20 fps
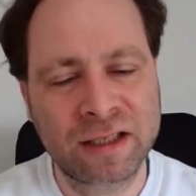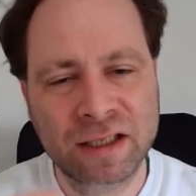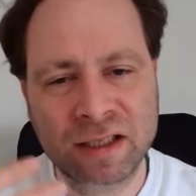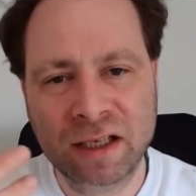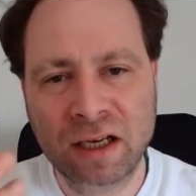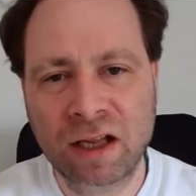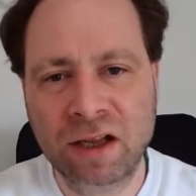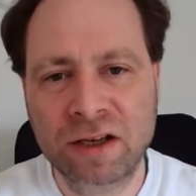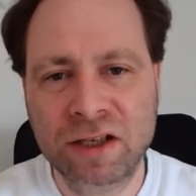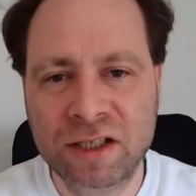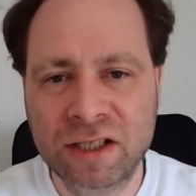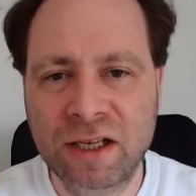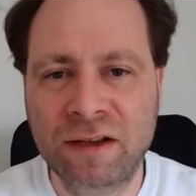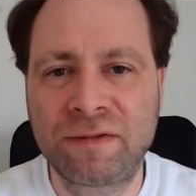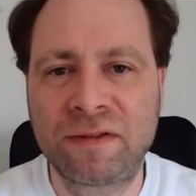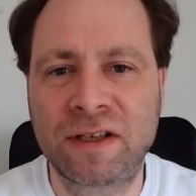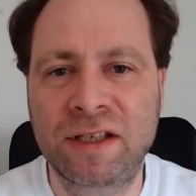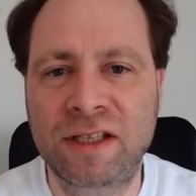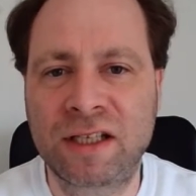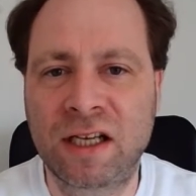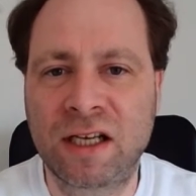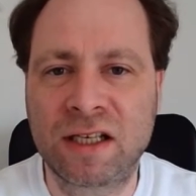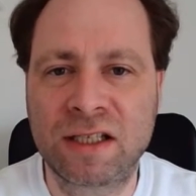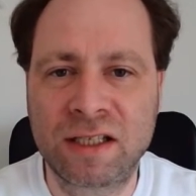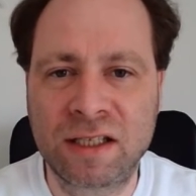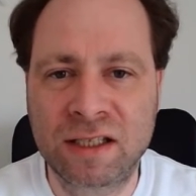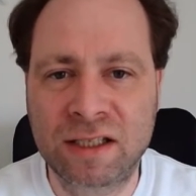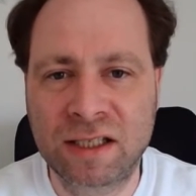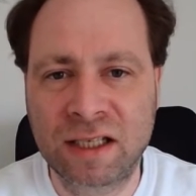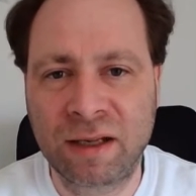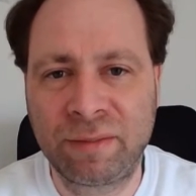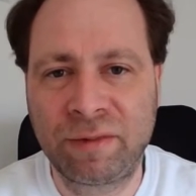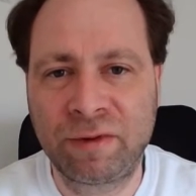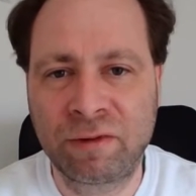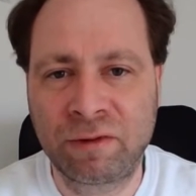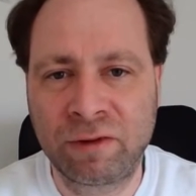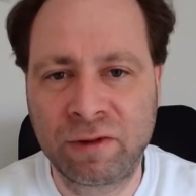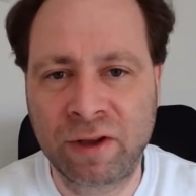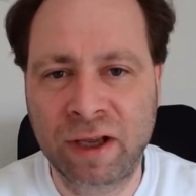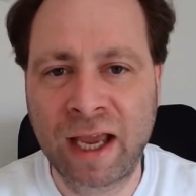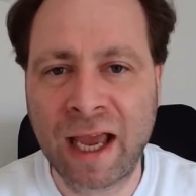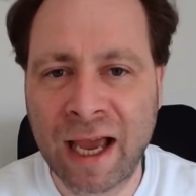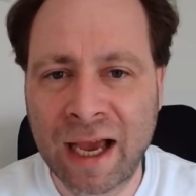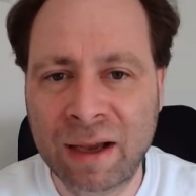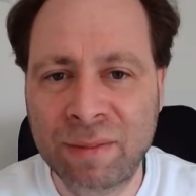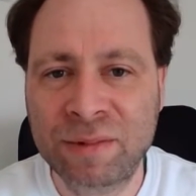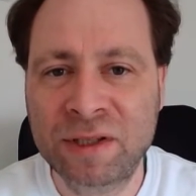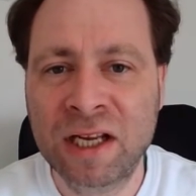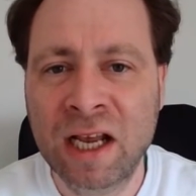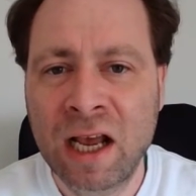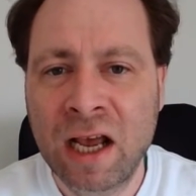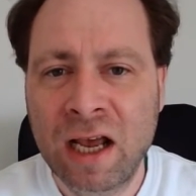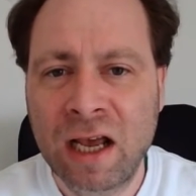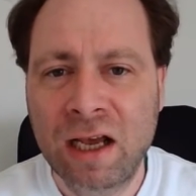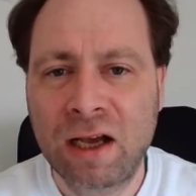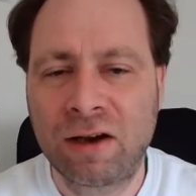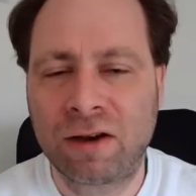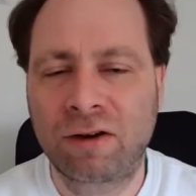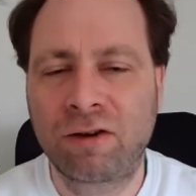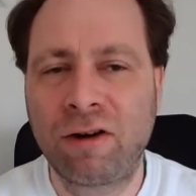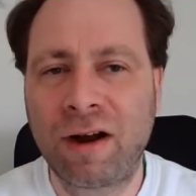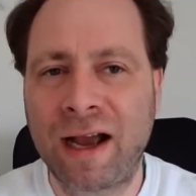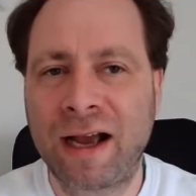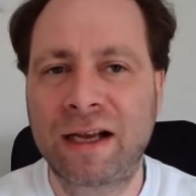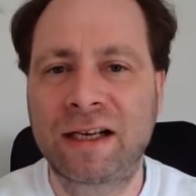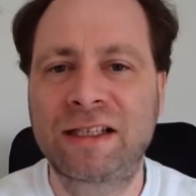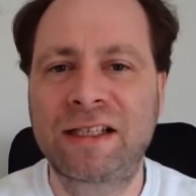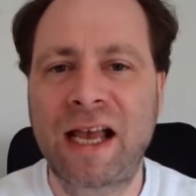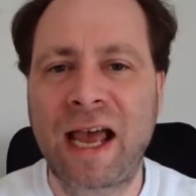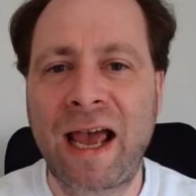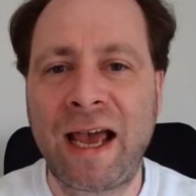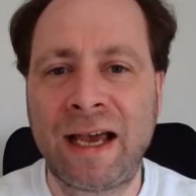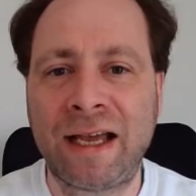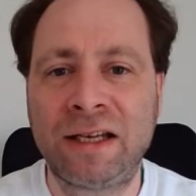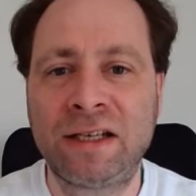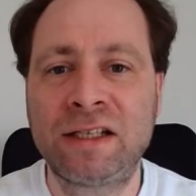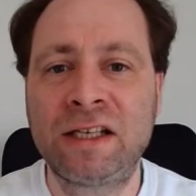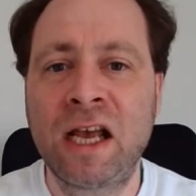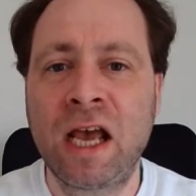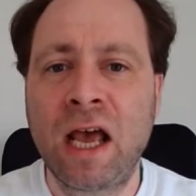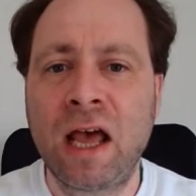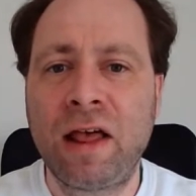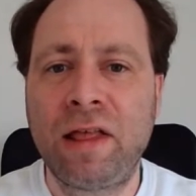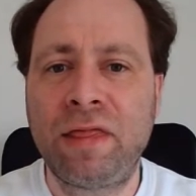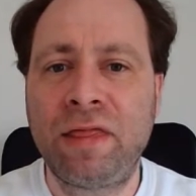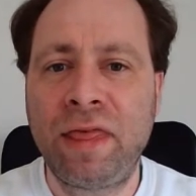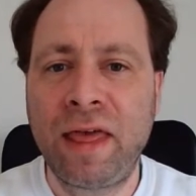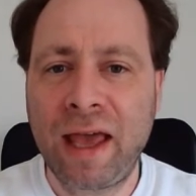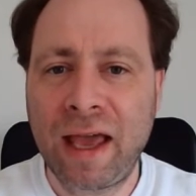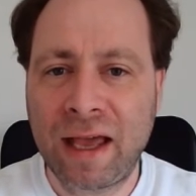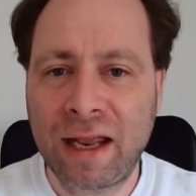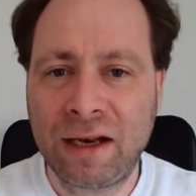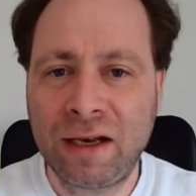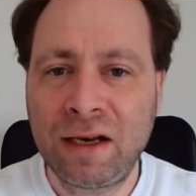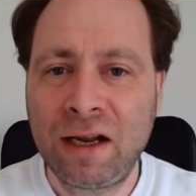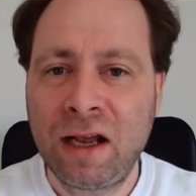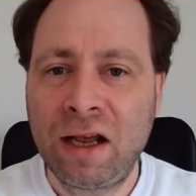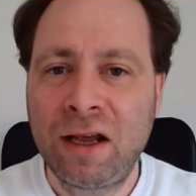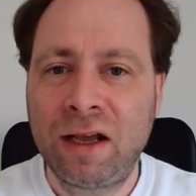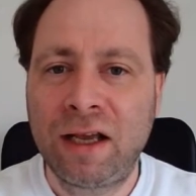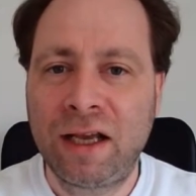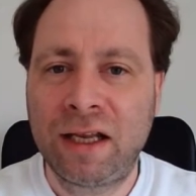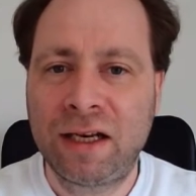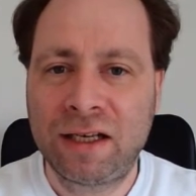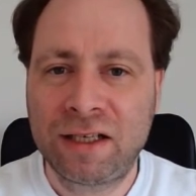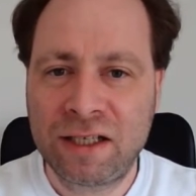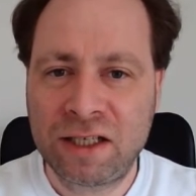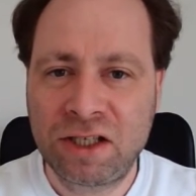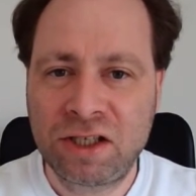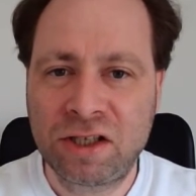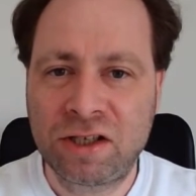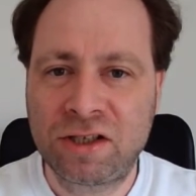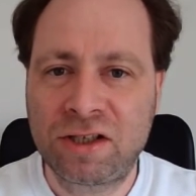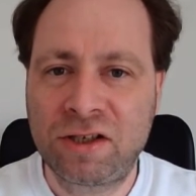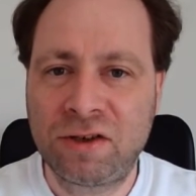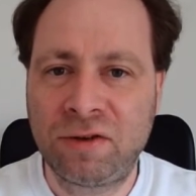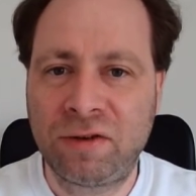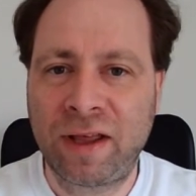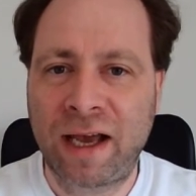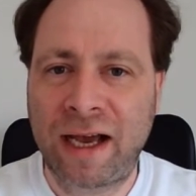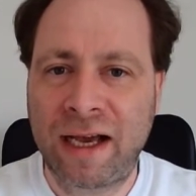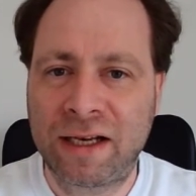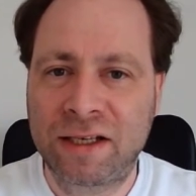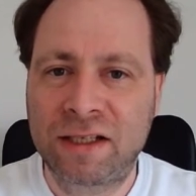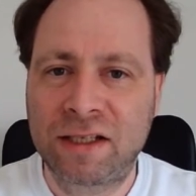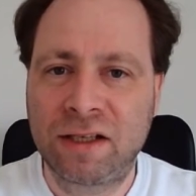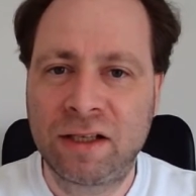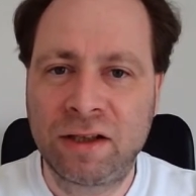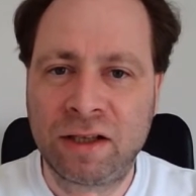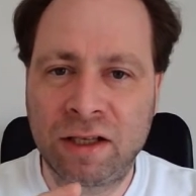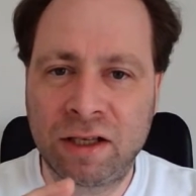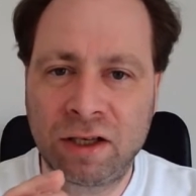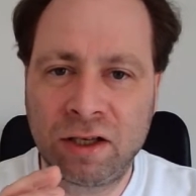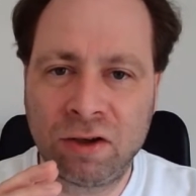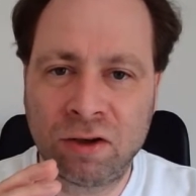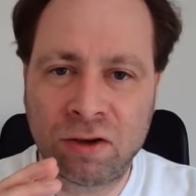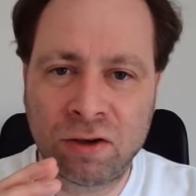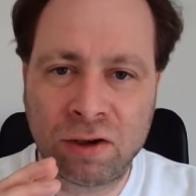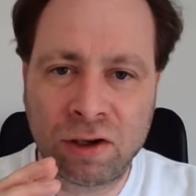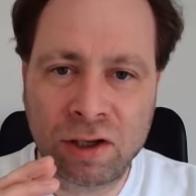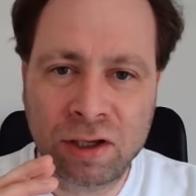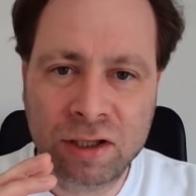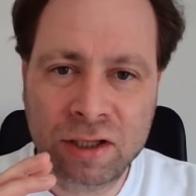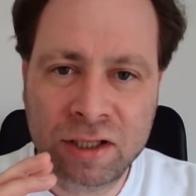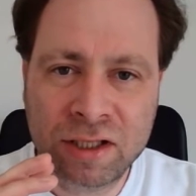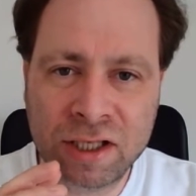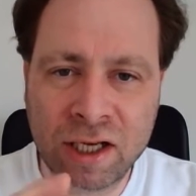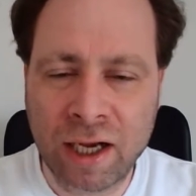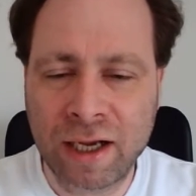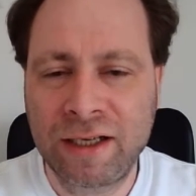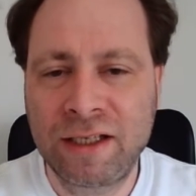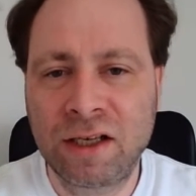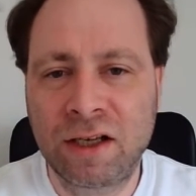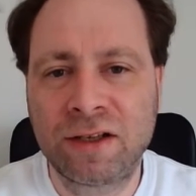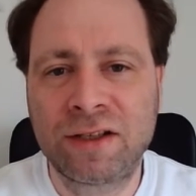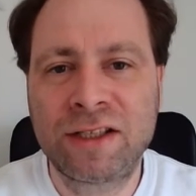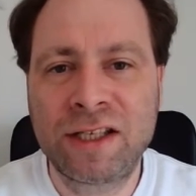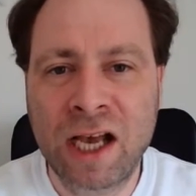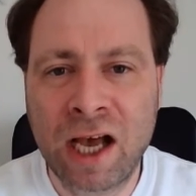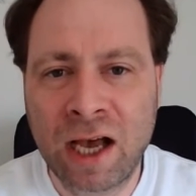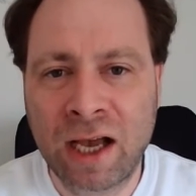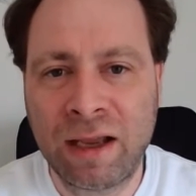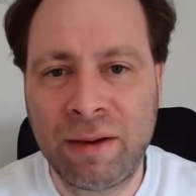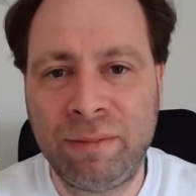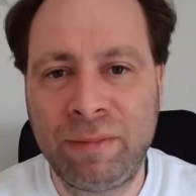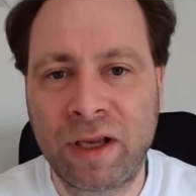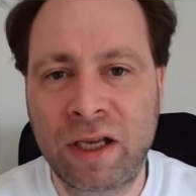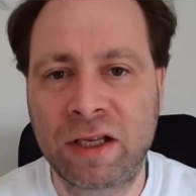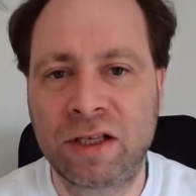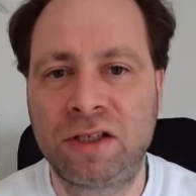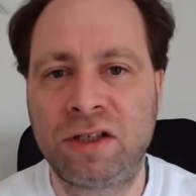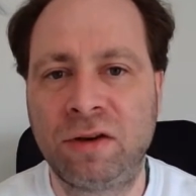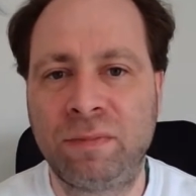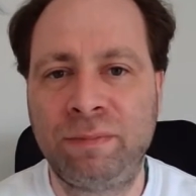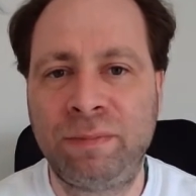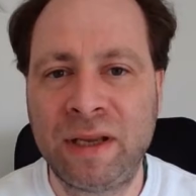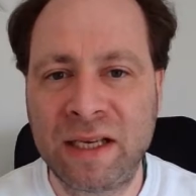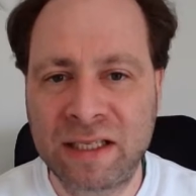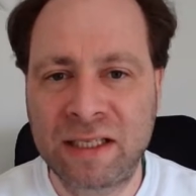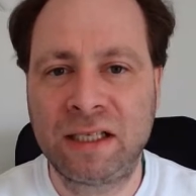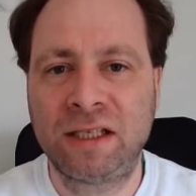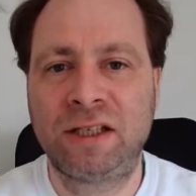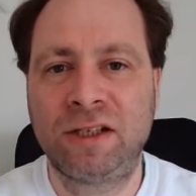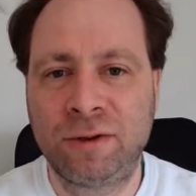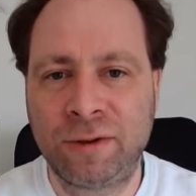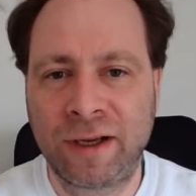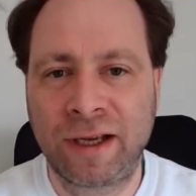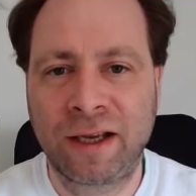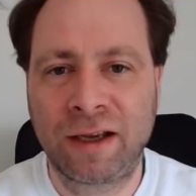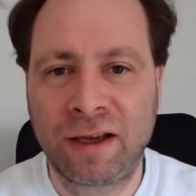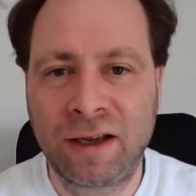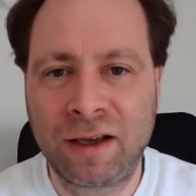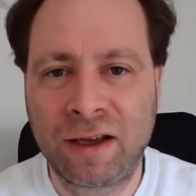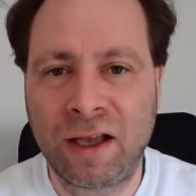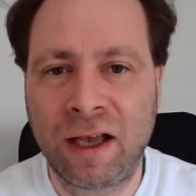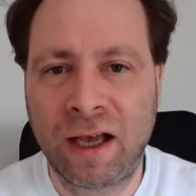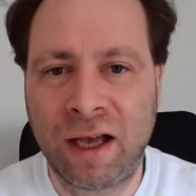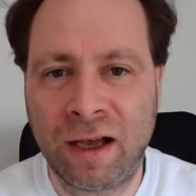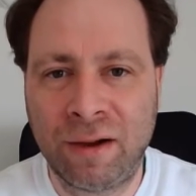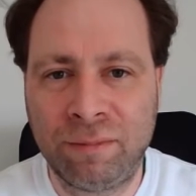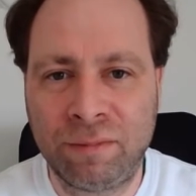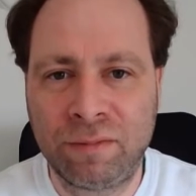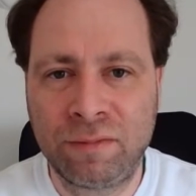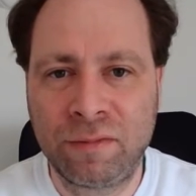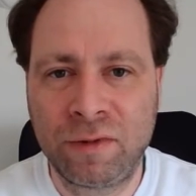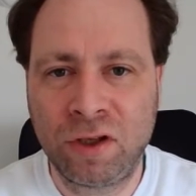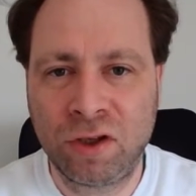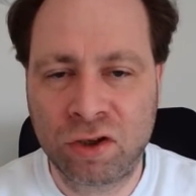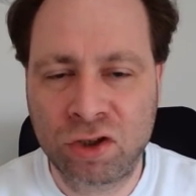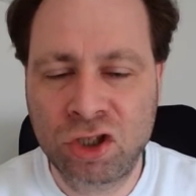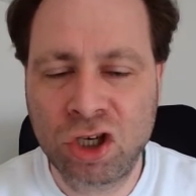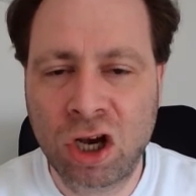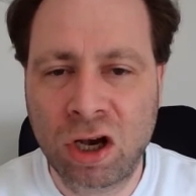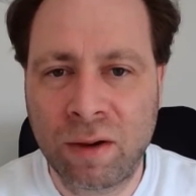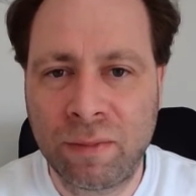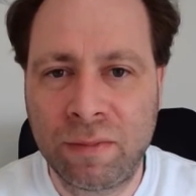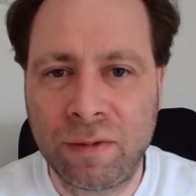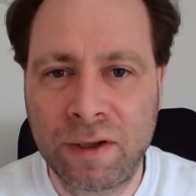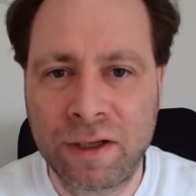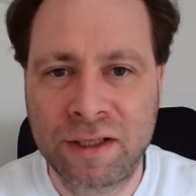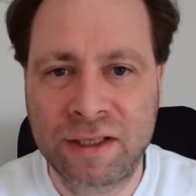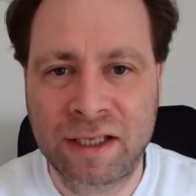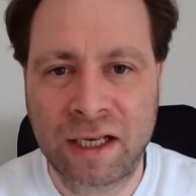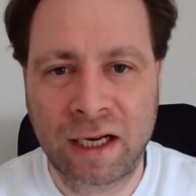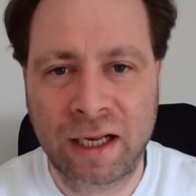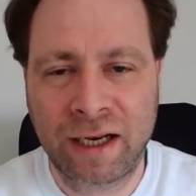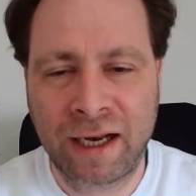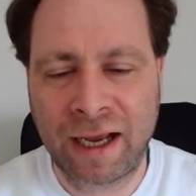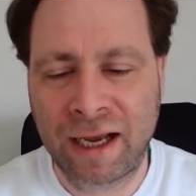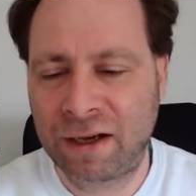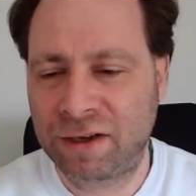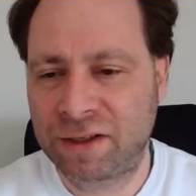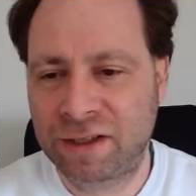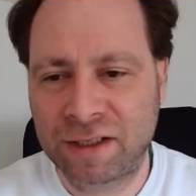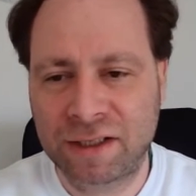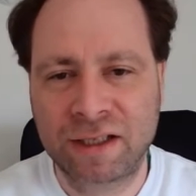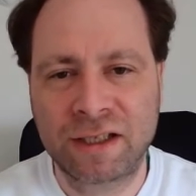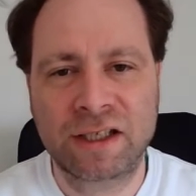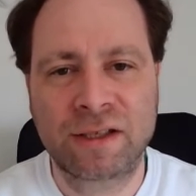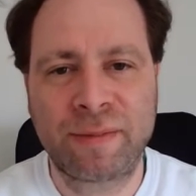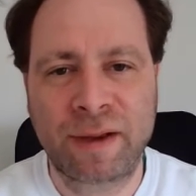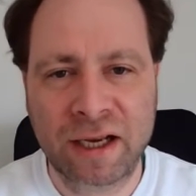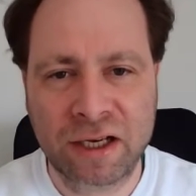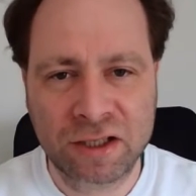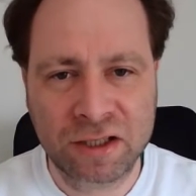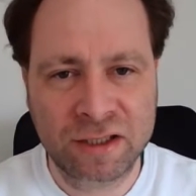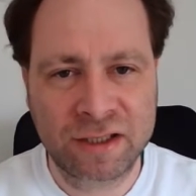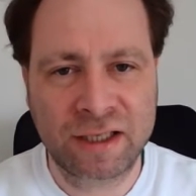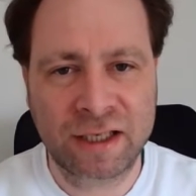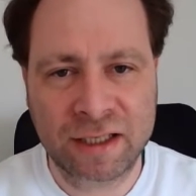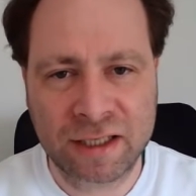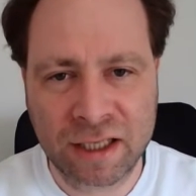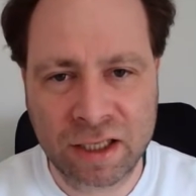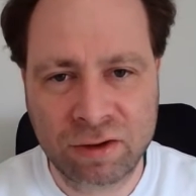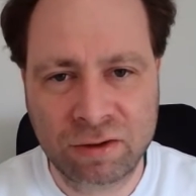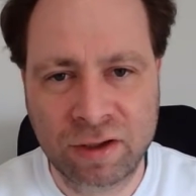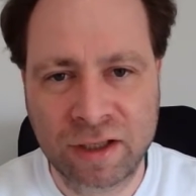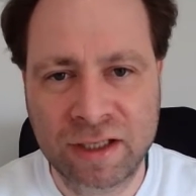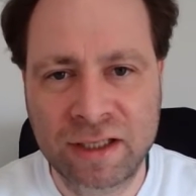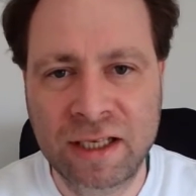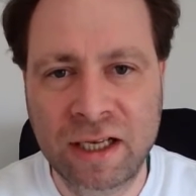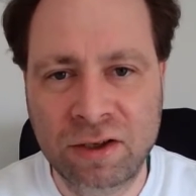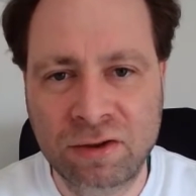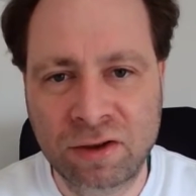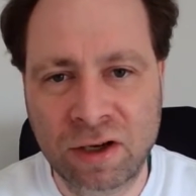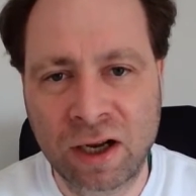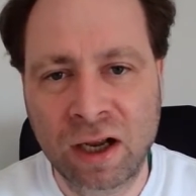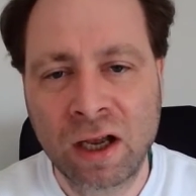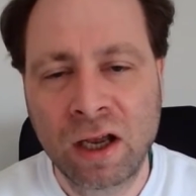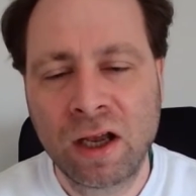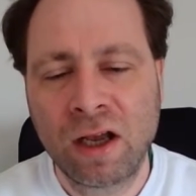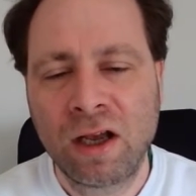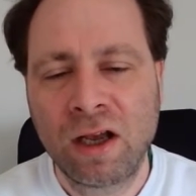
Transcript: There's a lot of stuff that starts to slip through the gaps or cracks. And then in addition to that, you're tight on time because you're busy doing your job and selling houses, inspections, etc., etc.